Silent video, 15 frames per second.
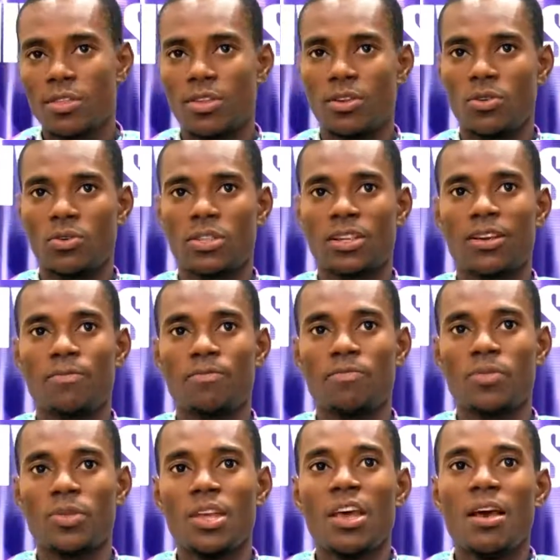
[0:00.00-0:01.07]
the doctor.
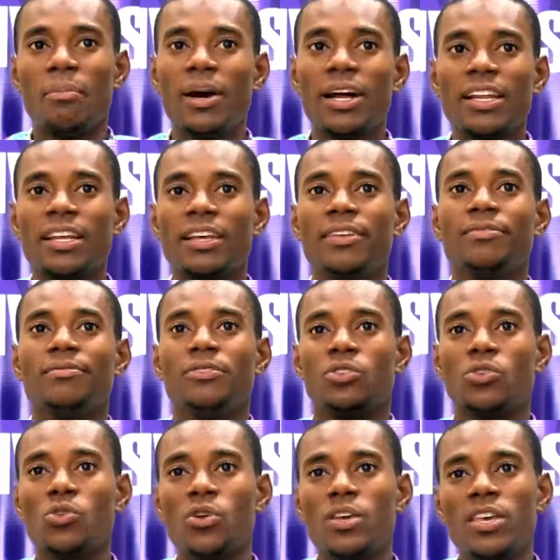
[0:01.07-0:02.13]
But
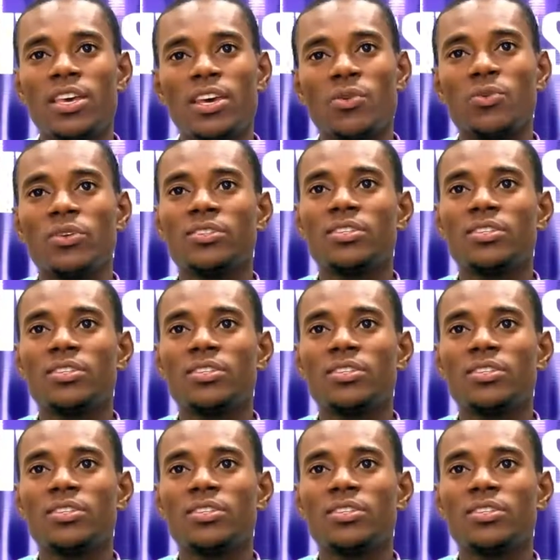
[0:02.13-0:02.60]
so here we